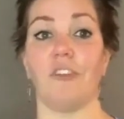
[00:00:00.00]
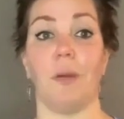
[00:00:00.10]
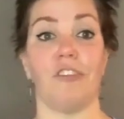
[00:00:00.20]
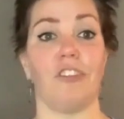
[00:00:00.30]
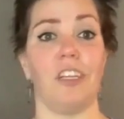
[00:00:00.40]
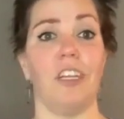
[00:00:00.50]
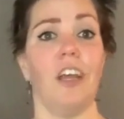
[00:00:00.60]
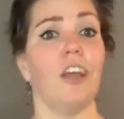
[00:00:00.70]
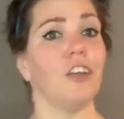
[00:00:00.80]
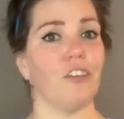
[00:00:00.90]

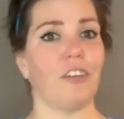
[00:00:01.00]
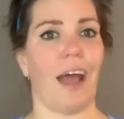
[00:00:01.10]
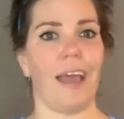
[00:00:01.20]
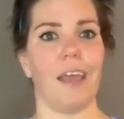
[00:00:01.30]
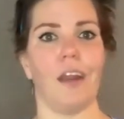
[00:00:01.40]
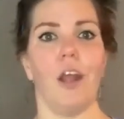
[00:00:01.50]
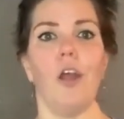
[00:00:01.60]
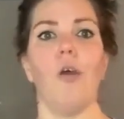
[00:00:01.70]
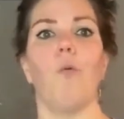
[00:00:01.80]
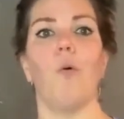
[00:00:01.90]
especially your diet,
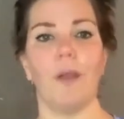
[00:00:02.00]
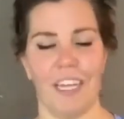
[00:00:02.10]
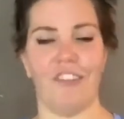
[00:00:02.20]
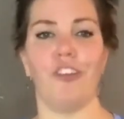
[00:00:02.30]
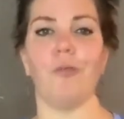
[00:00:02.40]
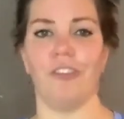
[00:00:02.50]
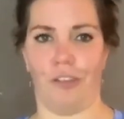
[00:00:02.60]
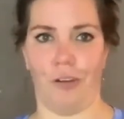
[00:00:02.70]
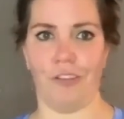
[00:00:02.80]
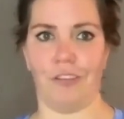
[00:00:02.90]
will get you
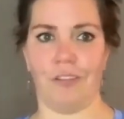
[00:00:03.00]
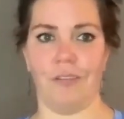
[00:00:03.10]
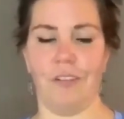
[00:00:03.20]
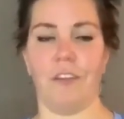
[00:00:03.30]
results.